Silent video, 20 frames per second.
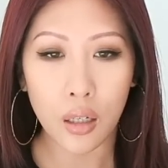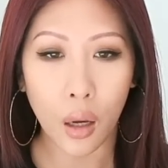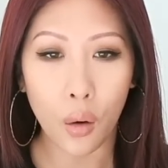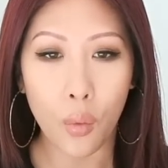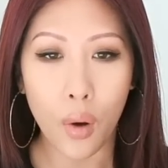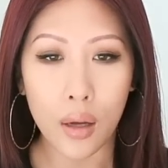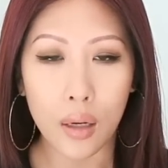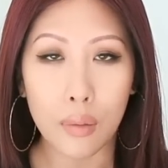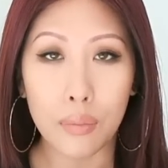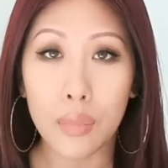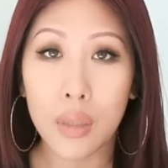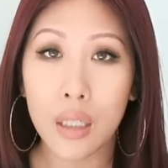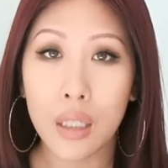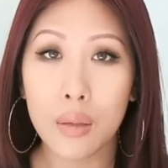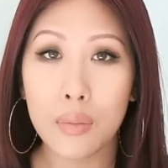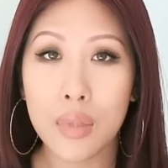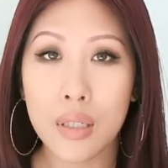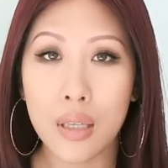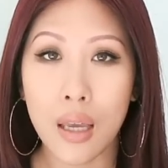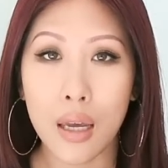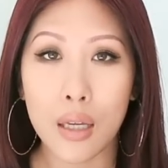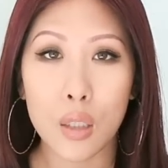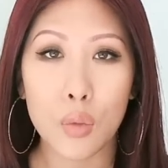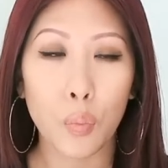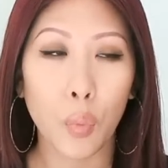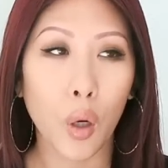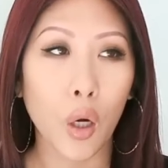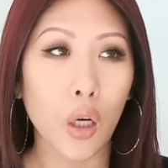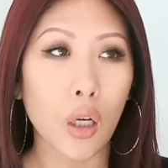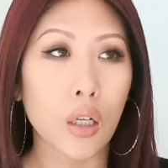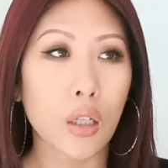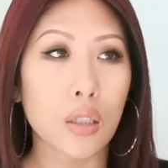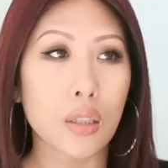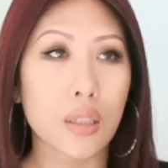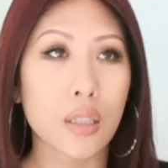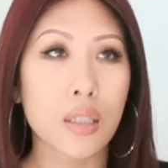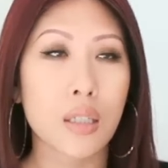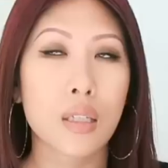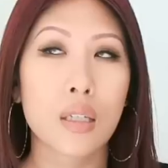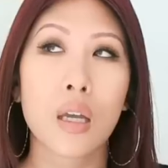I want a medium-sized
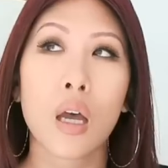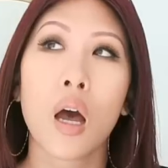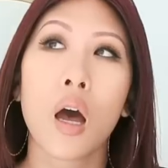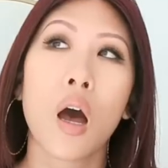purse,